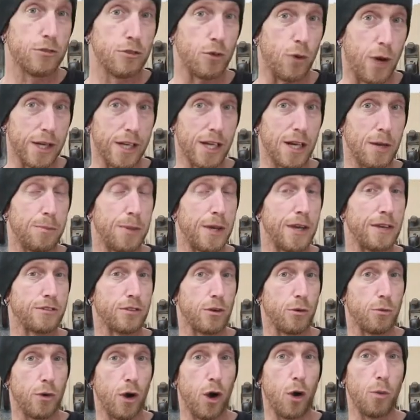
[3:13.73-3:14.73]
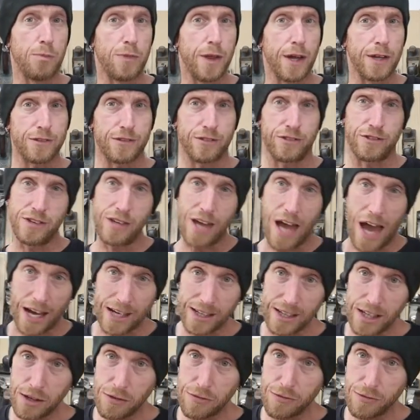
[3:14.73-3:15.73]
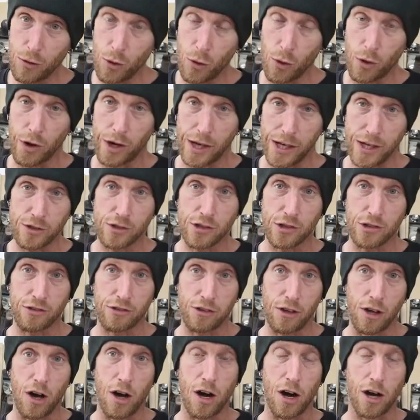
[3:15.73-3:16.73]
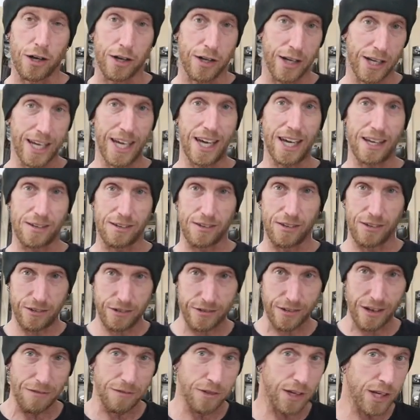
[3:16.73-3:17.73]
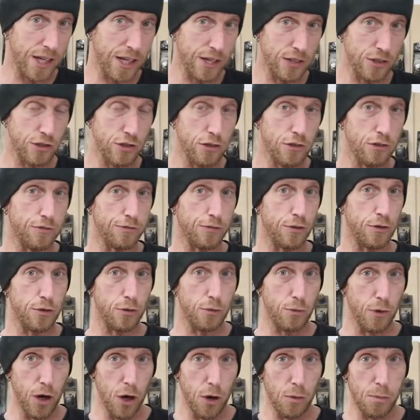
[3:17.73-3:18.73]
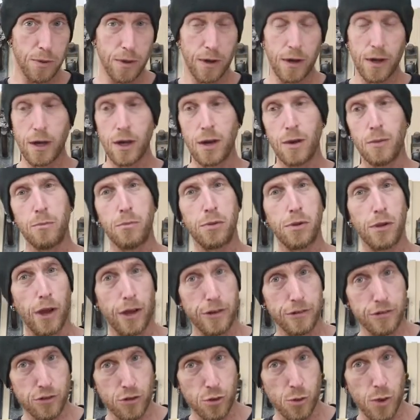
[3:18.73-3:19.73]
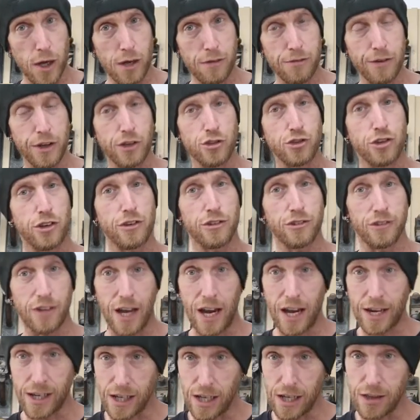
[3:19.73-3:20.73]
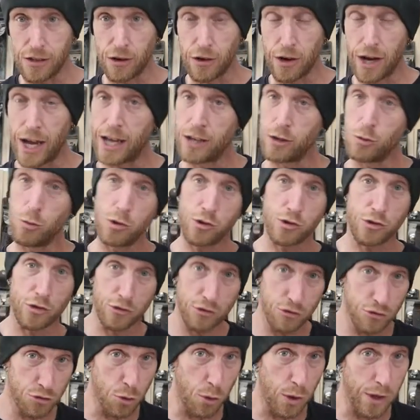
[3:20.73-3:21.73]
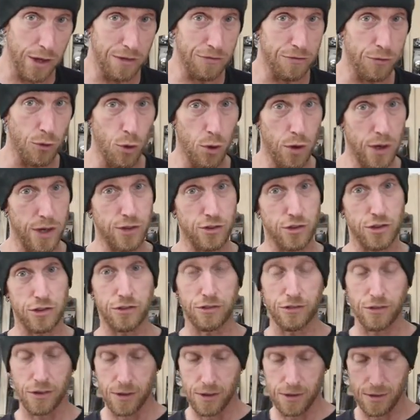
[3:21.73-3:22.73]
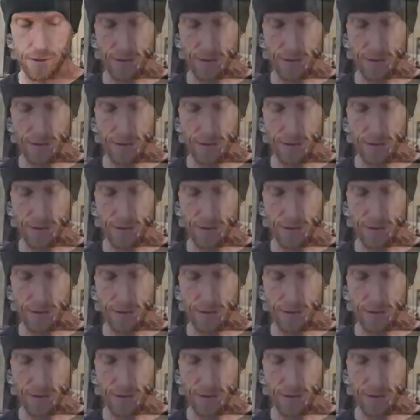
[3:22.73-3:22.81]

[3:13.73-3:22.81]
So I need a piece of rope that's ninety-four inches long. Again, seventy inches for the rope, plus twelve inches on either end, which is twenty-four inches.